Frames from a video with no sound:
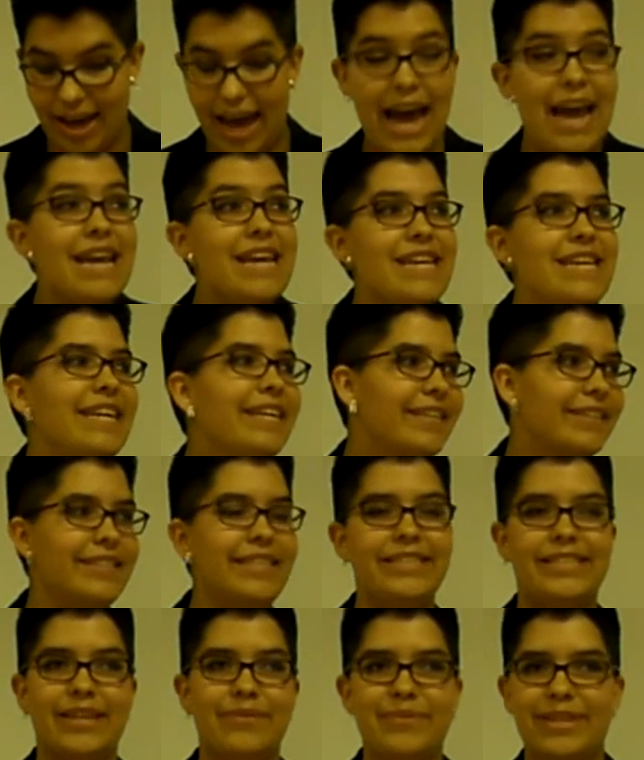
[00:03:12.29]
I
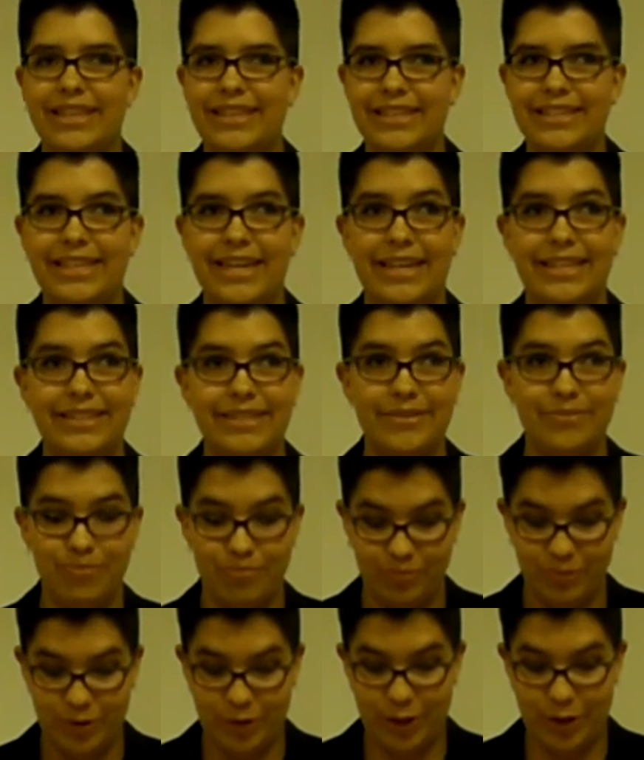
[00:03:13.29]
eagerly jumped at the chance.
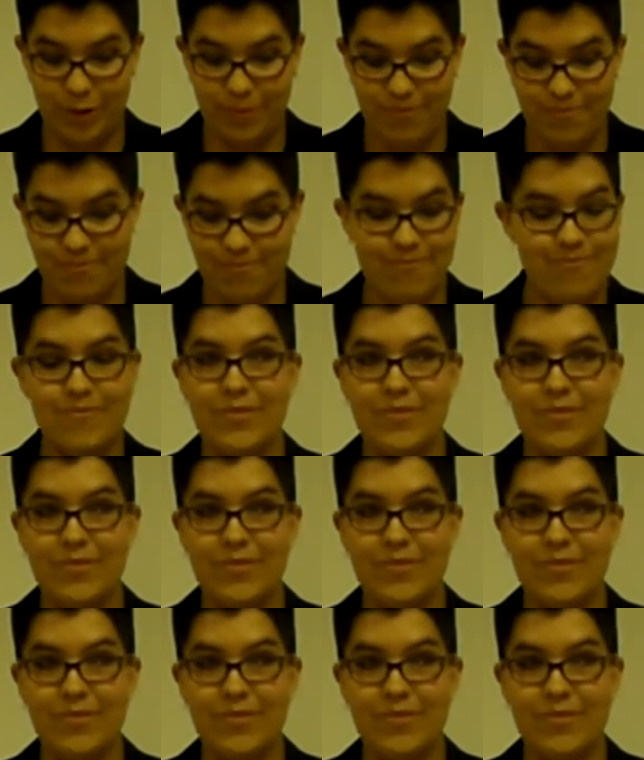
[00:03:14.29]
So